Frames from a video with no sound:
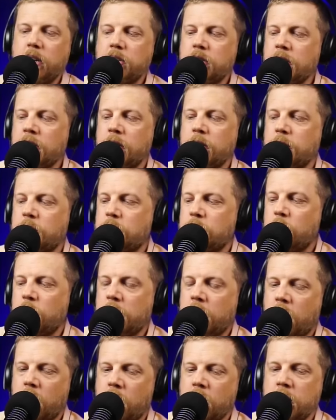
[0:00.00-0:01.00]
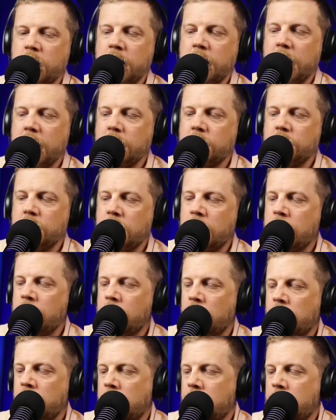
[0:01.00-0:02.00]
Here's another story, Cardin, that hits the
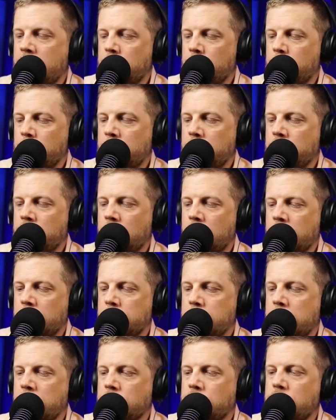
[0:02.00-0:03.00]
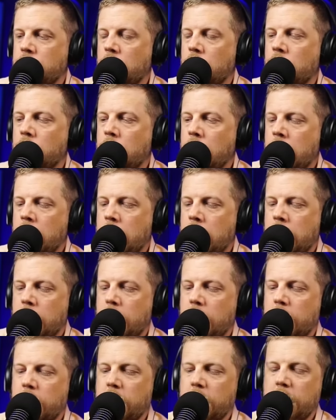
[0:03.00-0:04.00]
nail on the head with what you're talking about. So
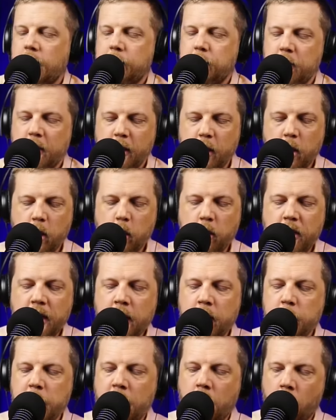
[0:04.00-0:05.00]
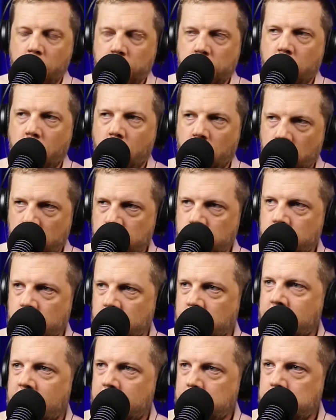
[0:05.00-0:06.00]
you think about all the carnage
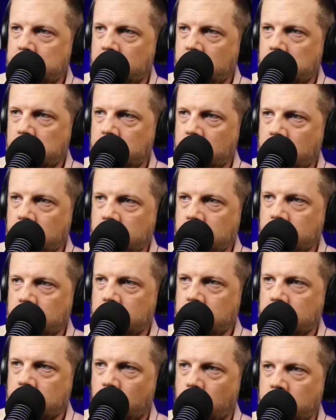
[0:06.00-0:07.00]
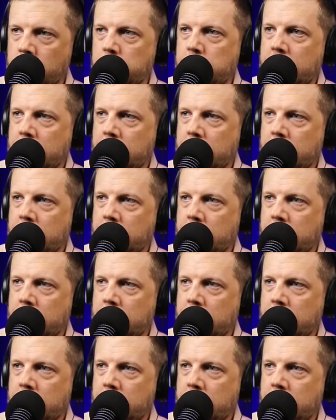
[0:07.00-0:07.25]
that's happened in the Middle East over the